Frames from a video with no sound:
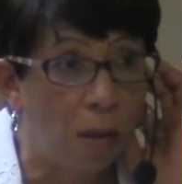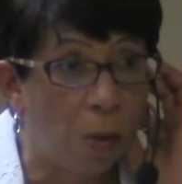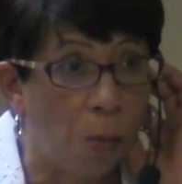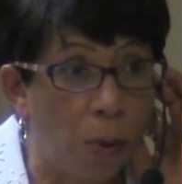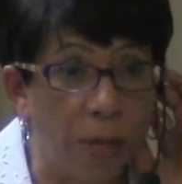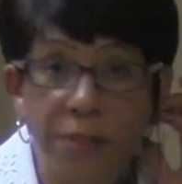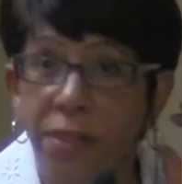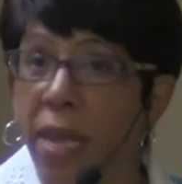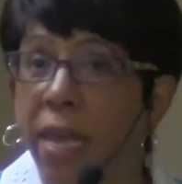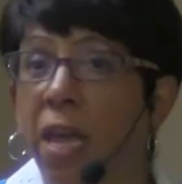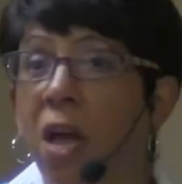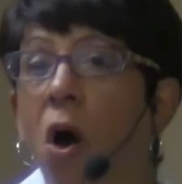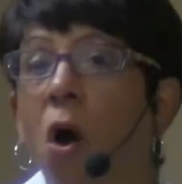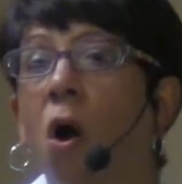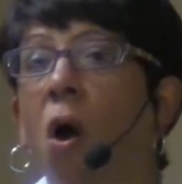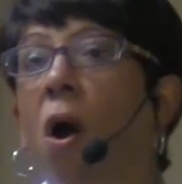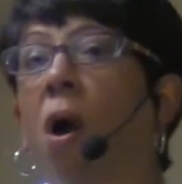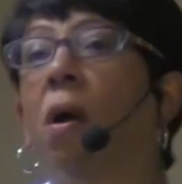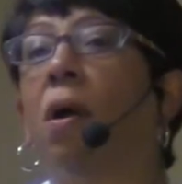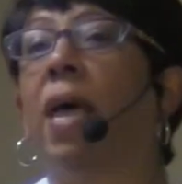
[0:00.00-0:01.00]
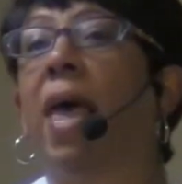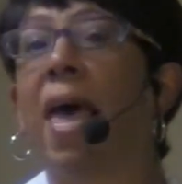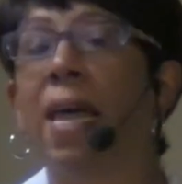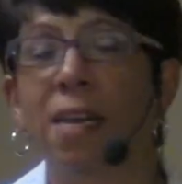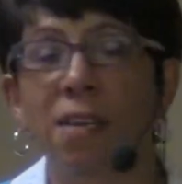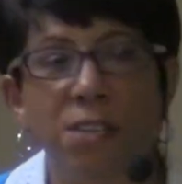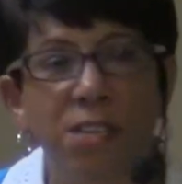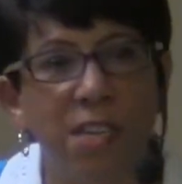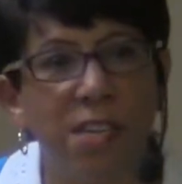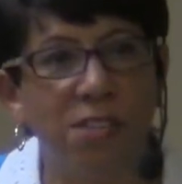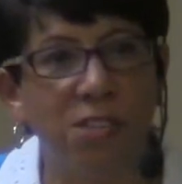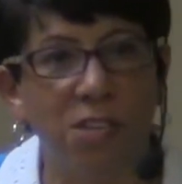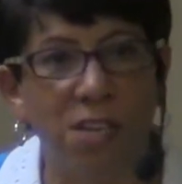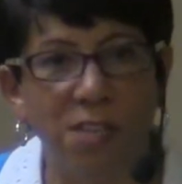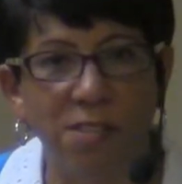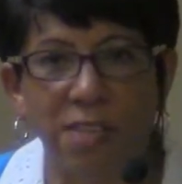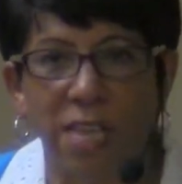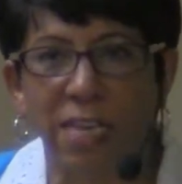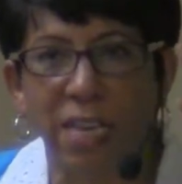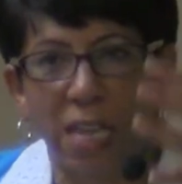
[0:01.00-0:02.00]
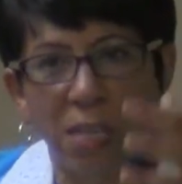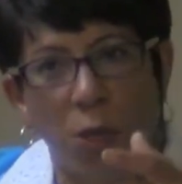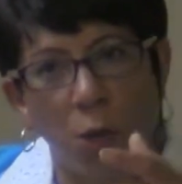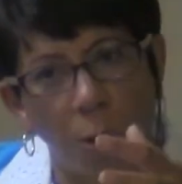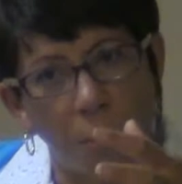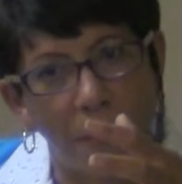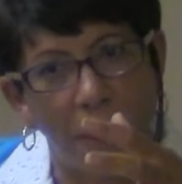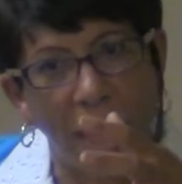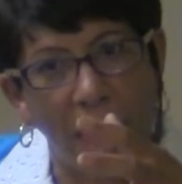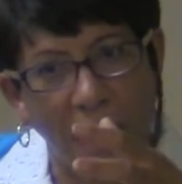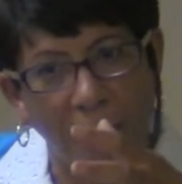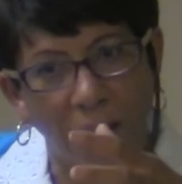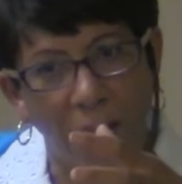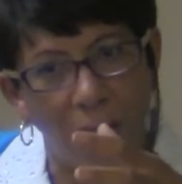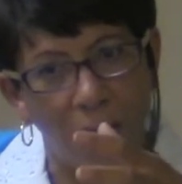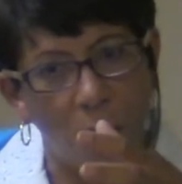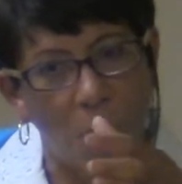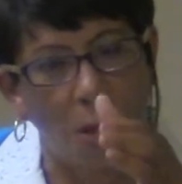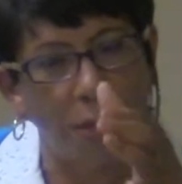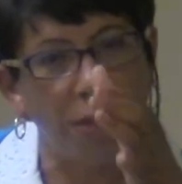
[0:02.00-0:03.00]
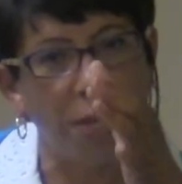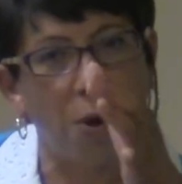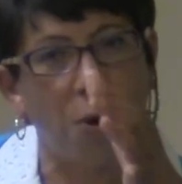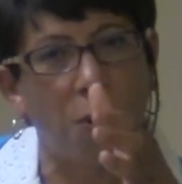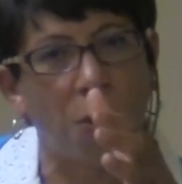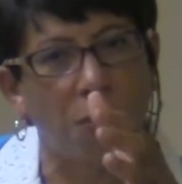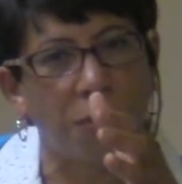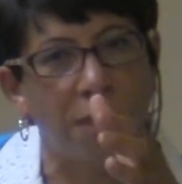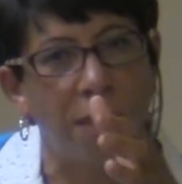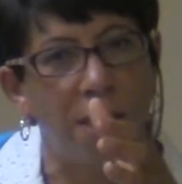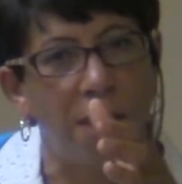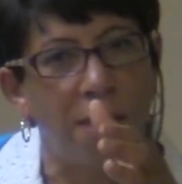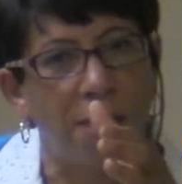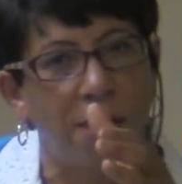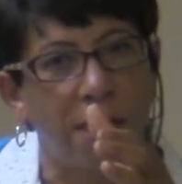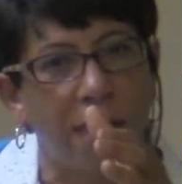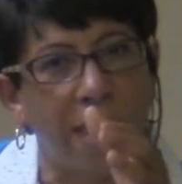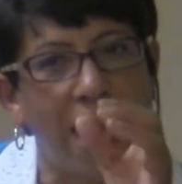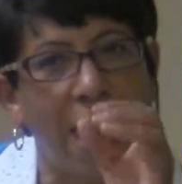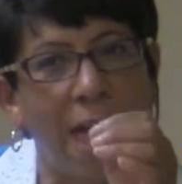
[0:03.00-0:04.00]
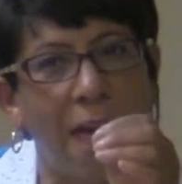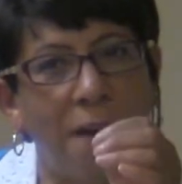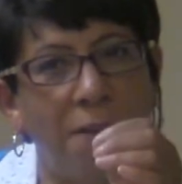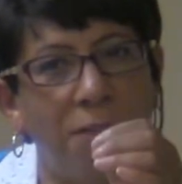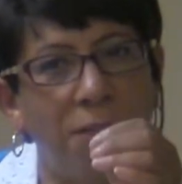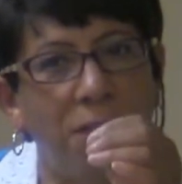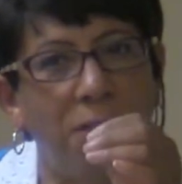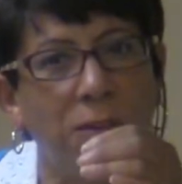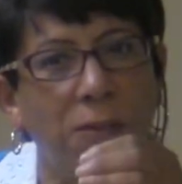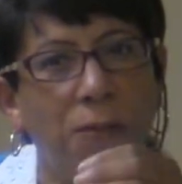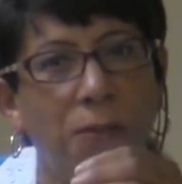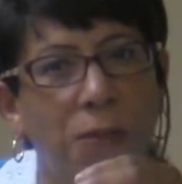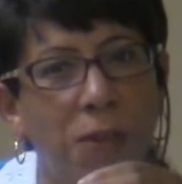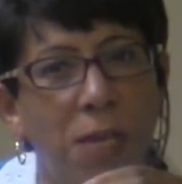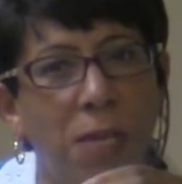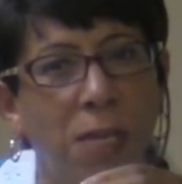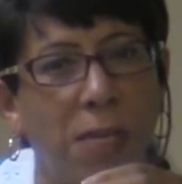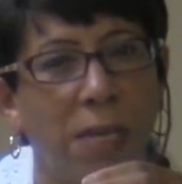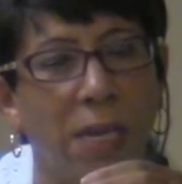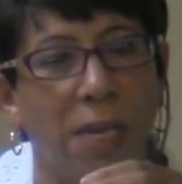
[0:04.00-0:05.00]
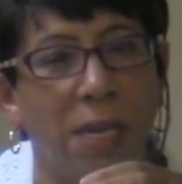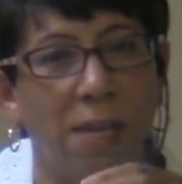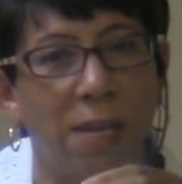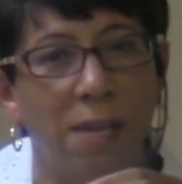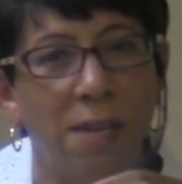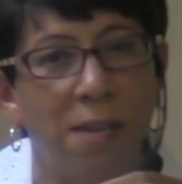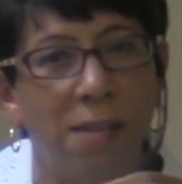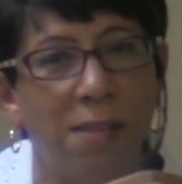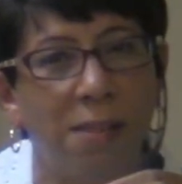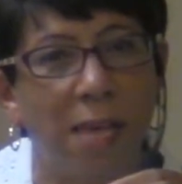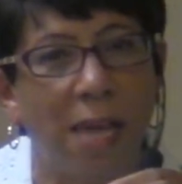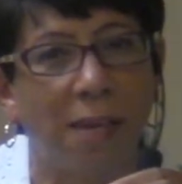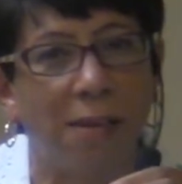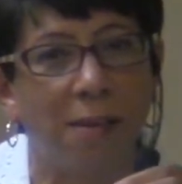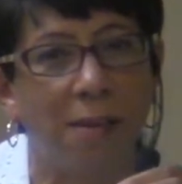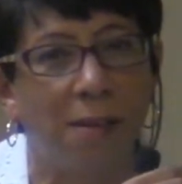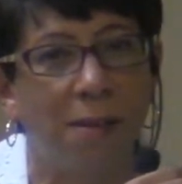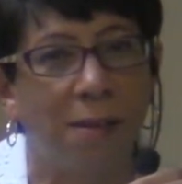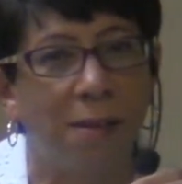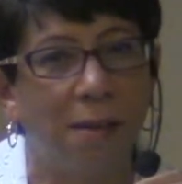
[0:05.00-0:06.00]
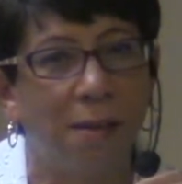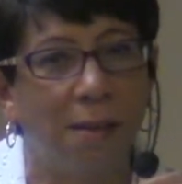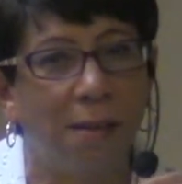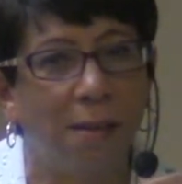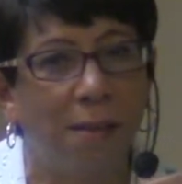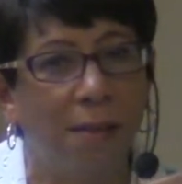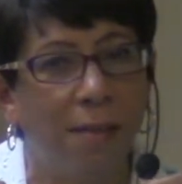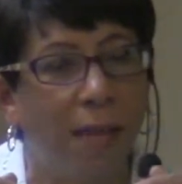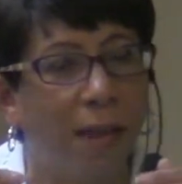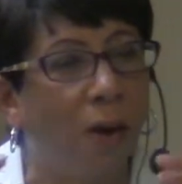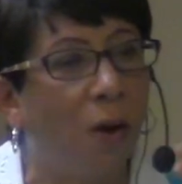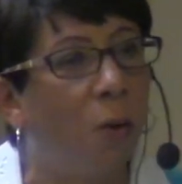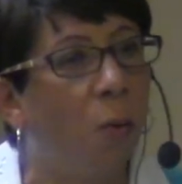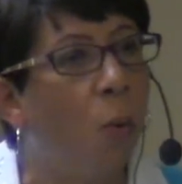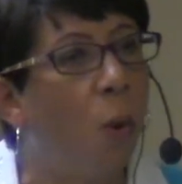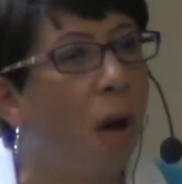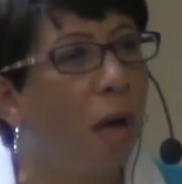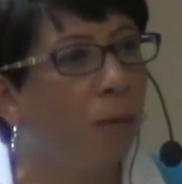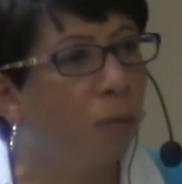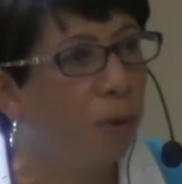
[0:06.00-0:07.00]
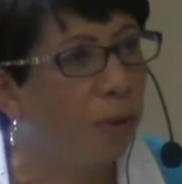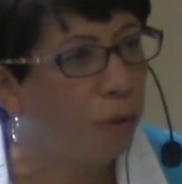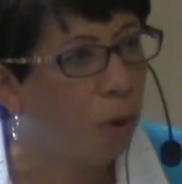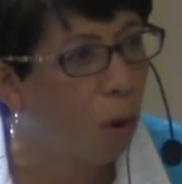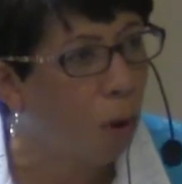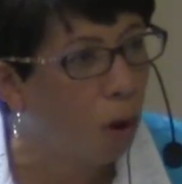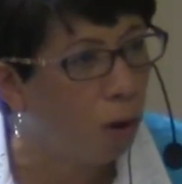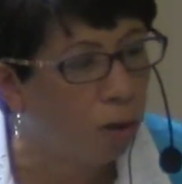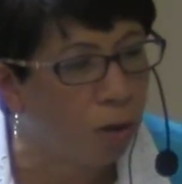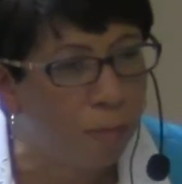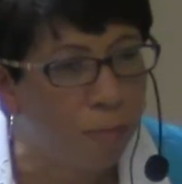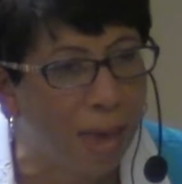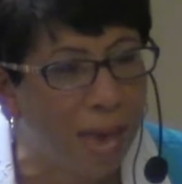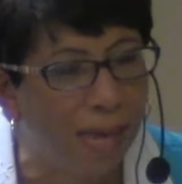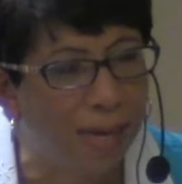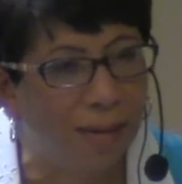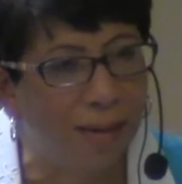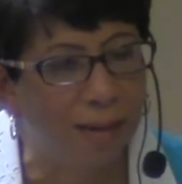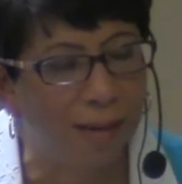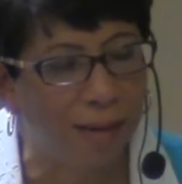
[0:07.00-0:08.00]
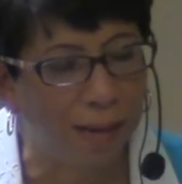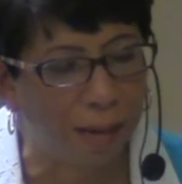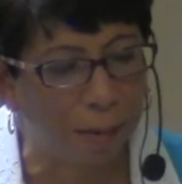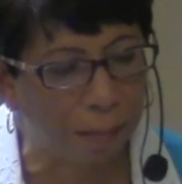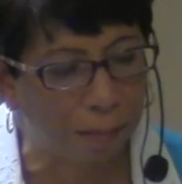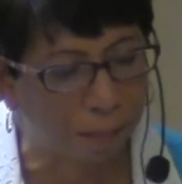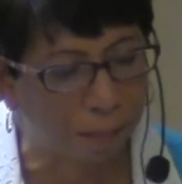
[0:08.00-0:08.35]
When they are at a distance and they look back on the Earth, they have this feeling that they are one with all humanity.